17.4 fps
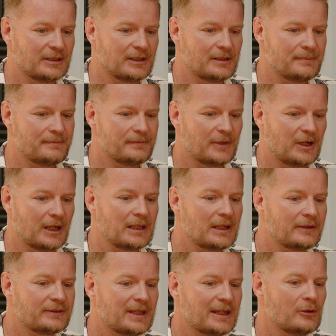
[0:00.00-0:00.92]
I
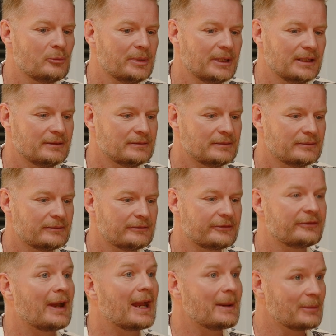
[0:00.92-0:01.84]
loved helping
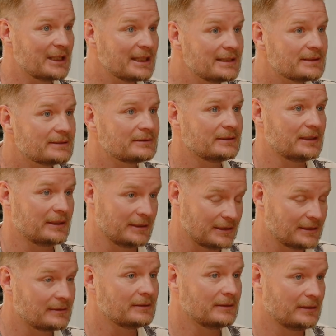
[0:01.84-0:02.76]
families at
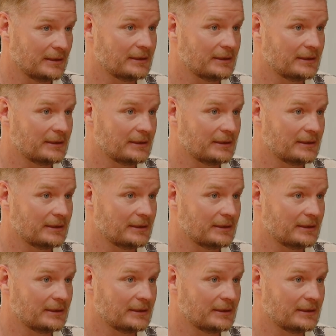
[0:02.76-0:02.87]
the